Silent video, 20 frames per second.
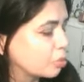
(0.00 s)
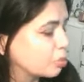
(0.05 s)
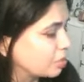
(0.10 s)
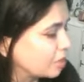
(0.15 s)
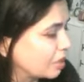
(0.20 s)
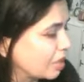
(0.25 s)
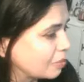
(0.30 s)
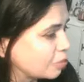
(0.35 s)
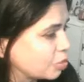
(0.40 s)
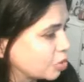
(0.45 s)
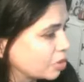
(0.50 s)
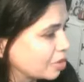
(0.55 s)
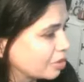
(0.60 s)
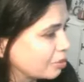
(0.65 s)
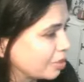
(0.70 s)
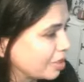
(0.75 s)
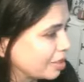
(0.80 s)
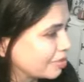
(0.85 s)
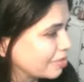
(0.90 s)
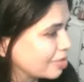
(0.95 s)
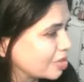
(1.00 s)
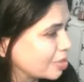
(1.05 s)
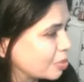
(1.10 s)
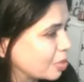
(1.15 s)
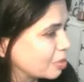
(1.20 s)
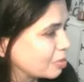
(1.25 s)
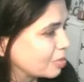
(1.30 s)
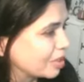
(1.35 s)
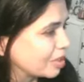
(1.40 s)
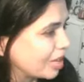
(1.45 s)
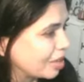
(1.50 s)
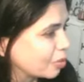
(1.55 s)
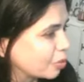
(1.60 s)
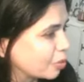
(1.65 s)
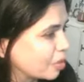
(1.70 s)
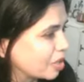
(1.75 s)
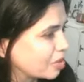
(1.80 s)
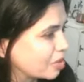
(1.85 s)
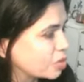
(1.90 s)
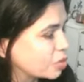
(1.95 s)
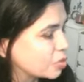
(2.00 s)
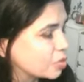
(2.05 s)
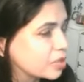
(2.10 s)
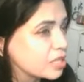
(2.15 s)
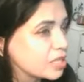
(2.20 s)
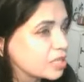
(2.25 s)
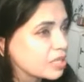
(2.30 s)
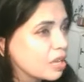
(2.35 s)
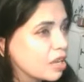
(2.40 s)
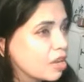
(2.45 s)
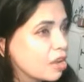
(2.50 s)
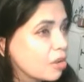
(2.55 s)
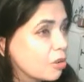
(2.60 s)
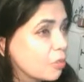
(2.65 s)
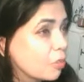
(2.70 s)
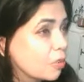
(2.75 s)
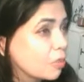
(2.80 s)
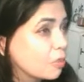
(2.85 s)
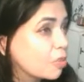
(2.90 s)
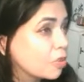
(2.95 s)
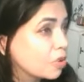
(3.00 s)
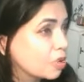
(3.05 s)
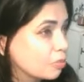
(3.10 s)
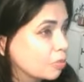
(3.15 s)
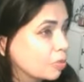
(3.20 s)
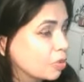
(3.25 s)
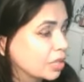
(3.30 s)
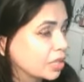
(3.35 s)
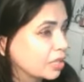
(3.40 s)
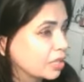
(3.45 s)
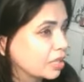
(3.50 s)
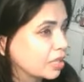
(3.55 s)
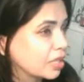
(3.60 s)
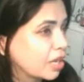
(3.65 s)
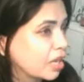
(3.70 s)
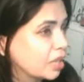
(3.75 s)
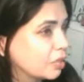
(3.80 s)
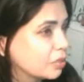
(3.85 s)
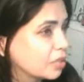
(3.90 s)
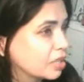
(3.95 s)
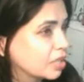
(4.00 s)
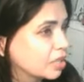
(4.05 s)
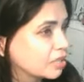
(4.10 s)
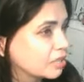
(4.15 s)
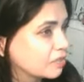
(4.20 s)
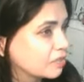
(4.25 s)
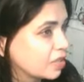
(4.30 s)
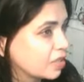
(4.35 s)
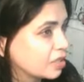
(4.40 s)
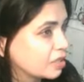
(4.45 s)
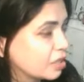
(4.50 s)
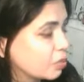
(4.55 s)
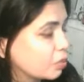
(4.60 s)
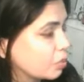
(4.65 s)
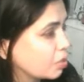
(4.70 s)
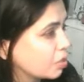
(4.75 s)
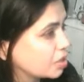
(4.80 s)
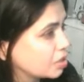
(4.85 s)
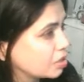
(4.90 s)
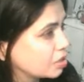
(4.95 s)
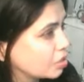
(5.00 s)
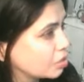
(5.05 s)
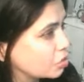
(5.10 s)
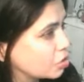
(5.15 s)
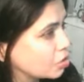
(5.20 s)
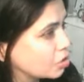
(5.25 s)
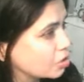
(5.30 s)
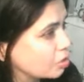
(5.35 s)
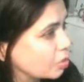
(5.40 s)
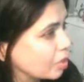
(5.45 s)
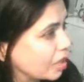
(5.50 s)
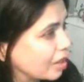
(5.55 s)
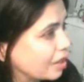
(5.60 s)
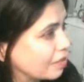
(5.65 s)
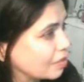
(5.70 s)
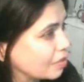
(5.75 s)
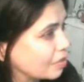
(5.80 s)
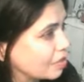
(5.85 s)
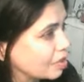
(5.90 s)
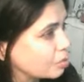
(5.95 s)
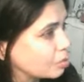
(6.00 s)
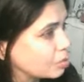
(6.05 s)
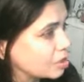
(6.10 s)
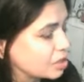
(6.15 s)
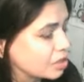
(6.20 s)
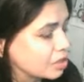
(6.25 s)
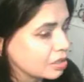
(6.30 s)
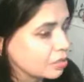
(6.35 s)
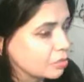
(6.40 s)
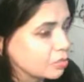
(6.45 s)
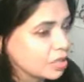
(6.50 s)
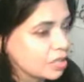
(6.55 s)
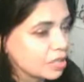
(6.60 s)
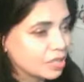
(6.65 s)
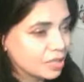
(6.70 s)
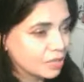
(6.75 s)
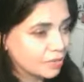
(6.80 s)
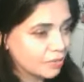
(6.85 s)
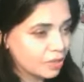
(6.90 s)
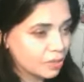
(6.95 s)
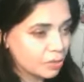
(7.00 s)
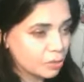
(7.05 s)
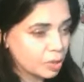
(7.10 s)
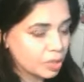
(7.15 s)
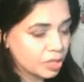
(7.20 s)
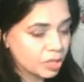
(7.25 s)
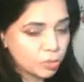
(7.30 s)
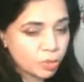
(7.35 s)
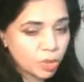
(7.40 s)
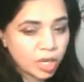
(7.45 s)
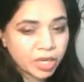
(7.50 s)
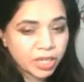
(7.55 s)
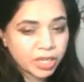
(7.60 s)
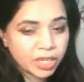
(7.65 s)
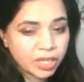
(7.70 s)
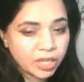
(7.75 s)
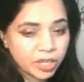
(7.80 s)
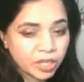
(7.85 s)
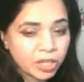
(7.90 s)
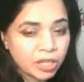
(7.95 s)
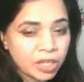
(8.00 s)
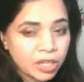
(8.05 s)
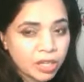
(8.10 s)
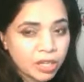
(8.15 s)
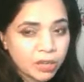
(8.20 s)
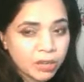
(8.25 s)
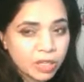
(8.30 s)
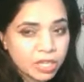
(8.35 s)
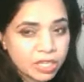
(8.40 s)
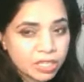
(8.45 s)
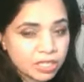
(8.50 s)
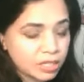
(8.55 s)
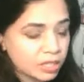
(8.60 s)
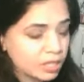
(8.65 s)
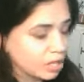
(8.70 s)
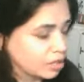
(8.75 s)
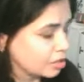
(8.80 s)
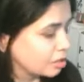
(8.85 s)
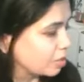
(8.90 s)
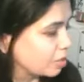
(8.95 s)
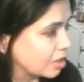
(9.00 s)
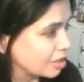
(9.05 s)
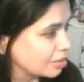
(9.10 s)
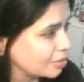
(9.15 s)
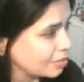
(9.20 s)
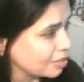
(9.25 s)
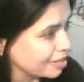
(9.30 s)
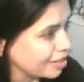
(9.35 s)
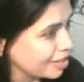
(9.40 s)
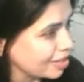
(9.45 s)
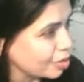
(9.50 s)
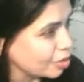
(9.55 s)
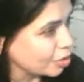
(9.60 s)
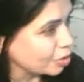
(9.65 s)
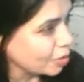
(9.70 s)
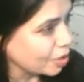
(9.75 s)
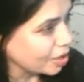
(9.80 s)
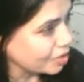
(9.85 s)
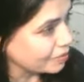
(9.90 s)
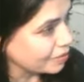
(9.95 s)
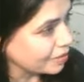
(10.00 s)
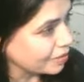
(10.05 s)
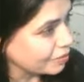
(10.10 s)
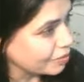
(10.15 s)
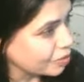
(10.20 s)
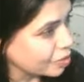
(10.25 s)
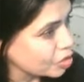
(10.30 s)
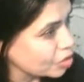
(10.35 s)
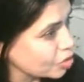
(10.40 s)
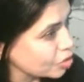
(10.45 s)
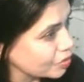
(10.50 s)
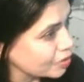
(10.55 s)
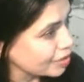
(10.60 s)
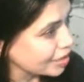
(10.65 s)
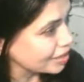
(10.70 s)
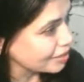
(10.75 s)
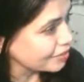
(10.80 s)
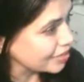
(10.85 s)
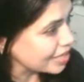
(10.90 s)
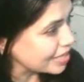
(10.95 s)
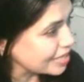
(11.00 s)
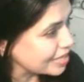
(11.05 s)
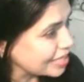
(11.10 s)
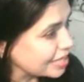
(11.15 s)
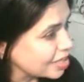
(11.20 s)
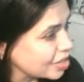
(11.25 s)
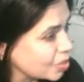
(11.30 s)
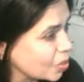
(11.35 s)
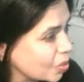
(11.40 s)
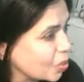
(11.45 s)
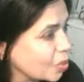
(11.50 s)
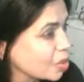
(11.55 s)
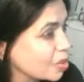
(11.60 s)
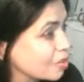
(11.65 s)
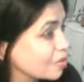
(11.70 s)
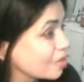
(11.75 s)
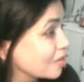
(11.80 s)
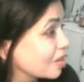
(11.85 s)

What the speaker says: I'm sure the benefits probably outweigh those risks. But more importantly, I would like to find out what solutions we have available to him, because if he was brought here, it's entirely possible that he could qualify for a juvenile visa or for